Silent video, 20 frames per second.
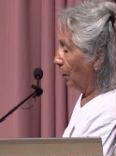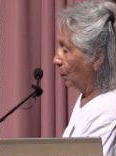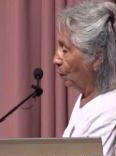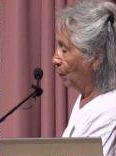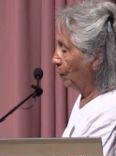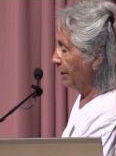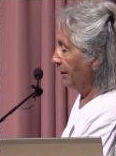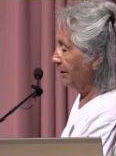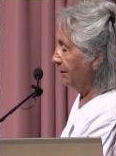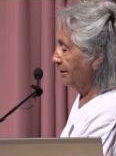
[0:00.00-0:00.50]

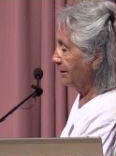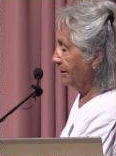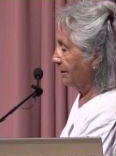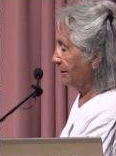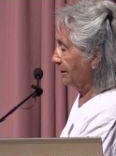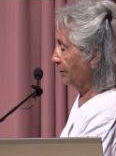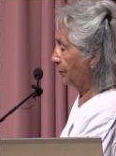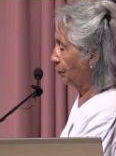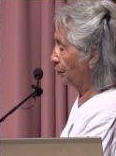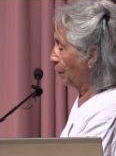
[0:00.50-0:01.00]
Weeds in
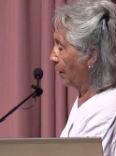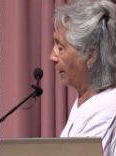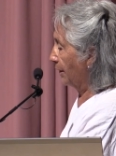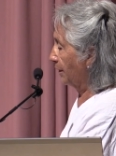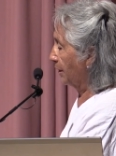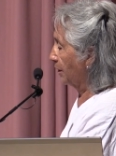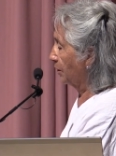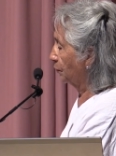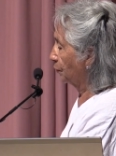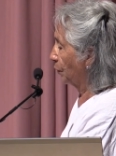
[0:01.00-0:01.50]
this dry
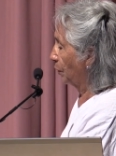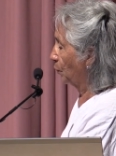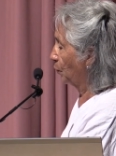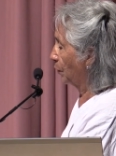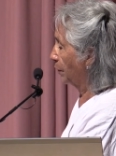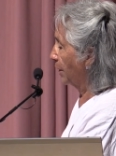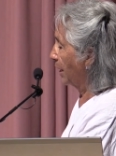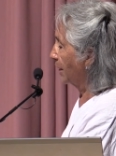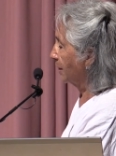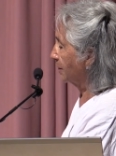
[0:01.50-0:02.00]
country
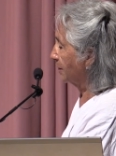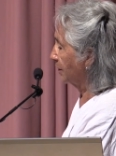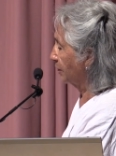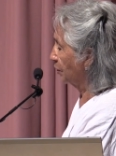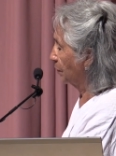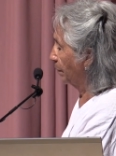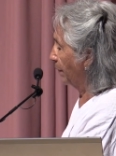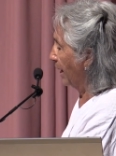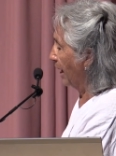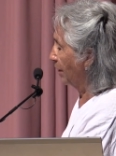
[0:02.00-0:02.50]
were not
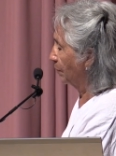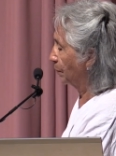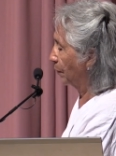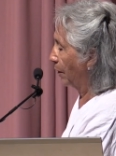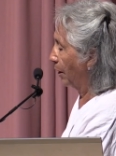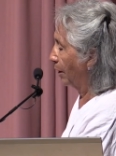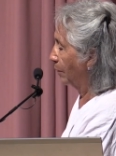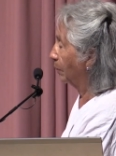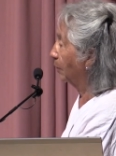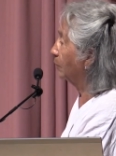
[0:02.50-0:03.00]
such a bad
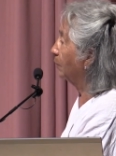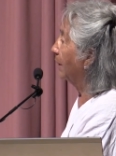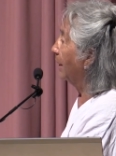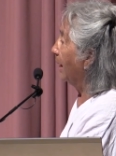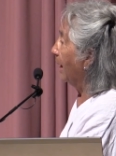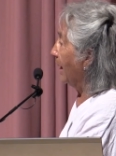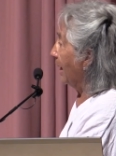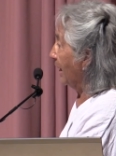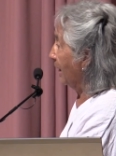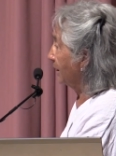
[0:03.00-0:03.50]
problem
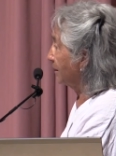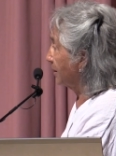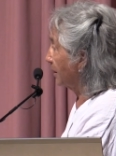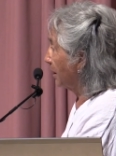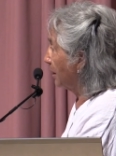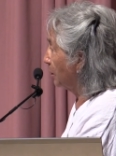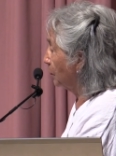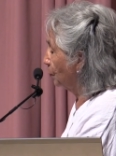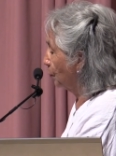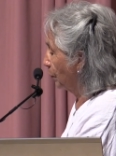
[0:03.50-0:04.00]
as
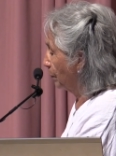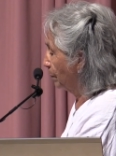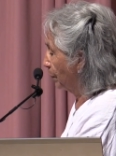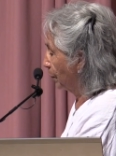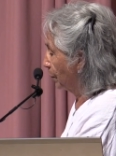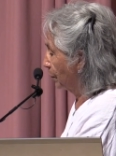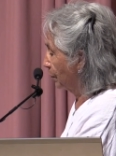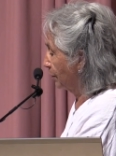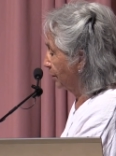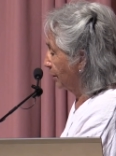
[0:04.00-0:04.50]
the hungry
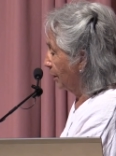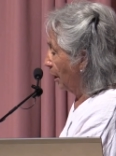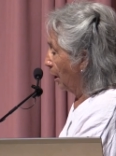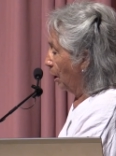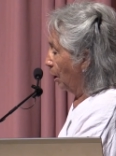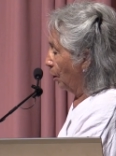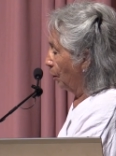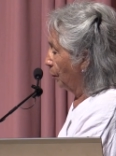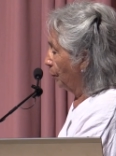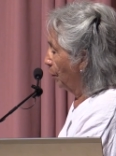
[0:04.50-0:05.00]
birds.
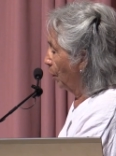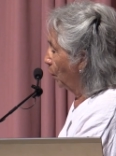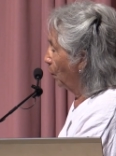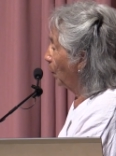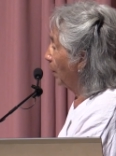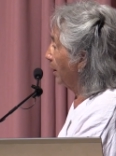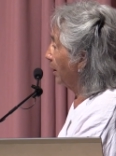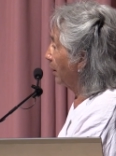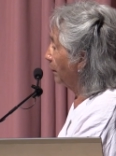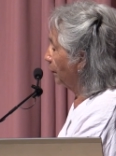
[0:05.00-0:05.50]
No
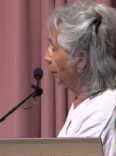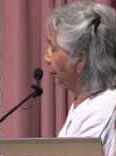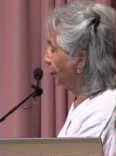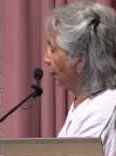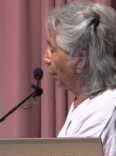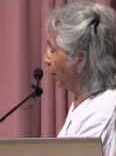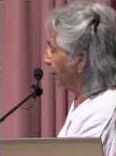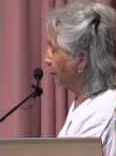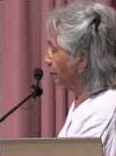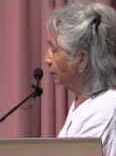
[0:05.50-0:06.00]
one ever
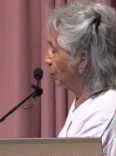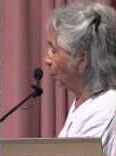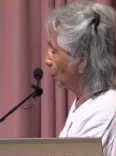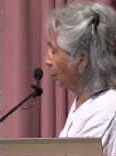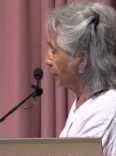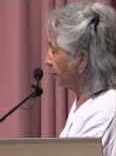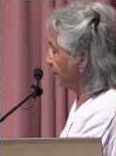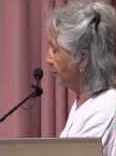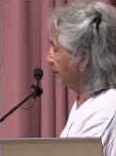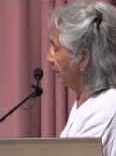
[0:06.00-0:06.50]
thought of
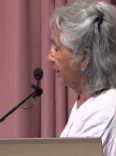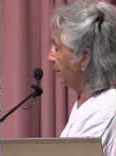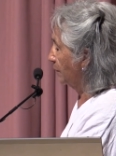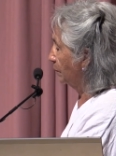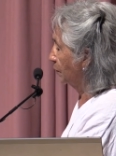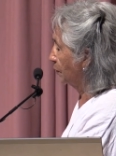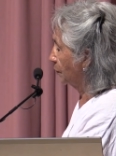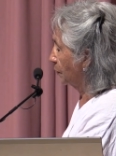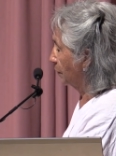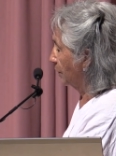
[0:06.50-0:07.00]
more
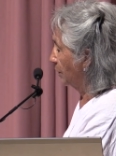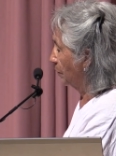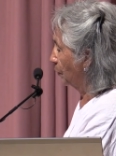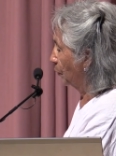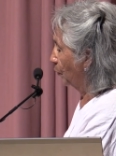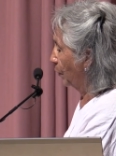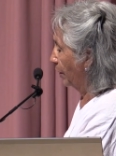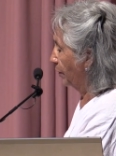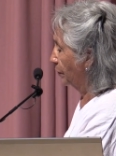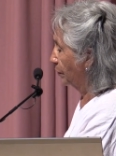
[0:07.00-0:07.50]
schemes to keep
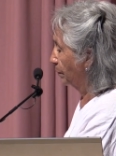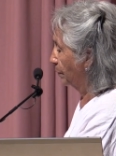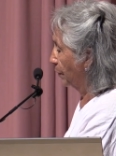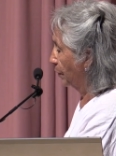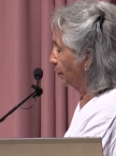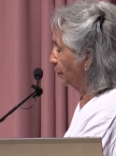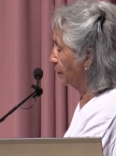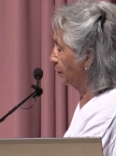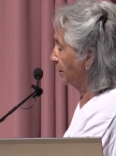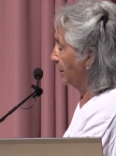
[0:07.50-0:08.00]
away the
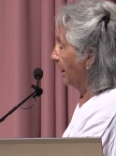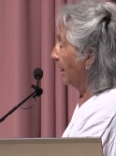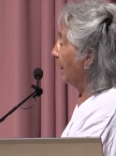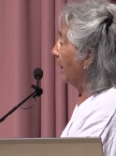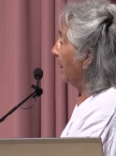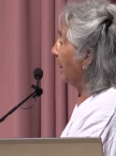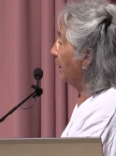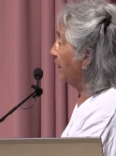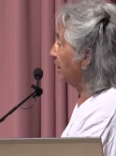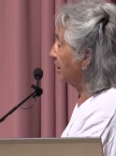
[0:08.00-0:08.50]
birds,
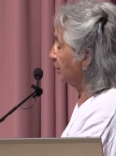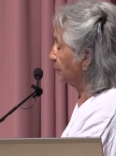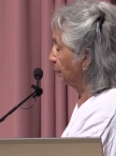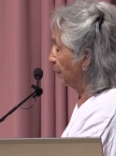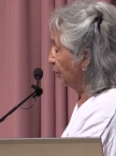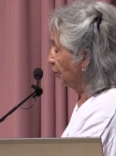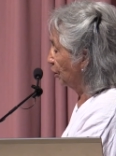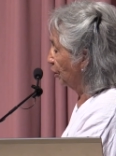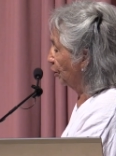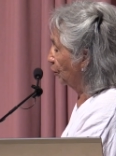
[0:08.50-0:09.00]
and
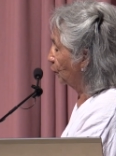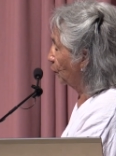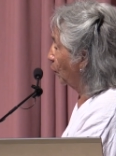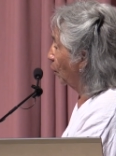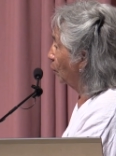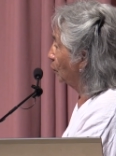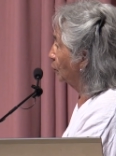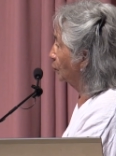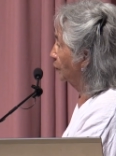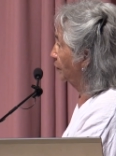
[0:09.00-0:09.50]
especially
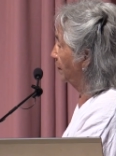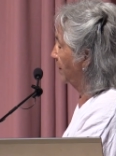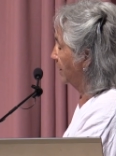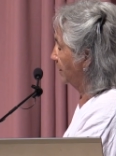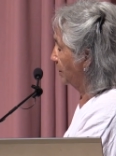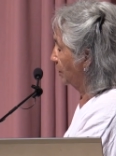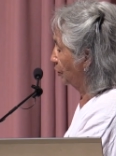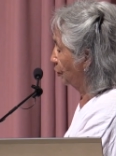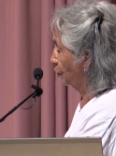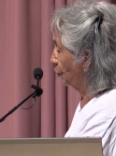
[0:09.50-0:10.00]
crows,
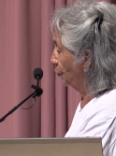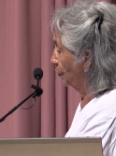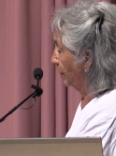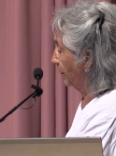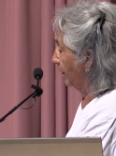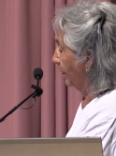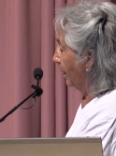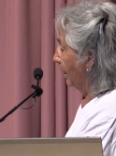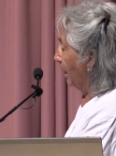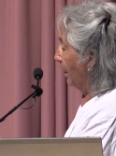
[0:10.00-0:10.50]
than the
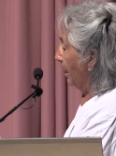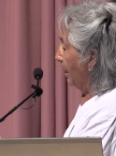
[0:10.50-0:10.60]
Zuni.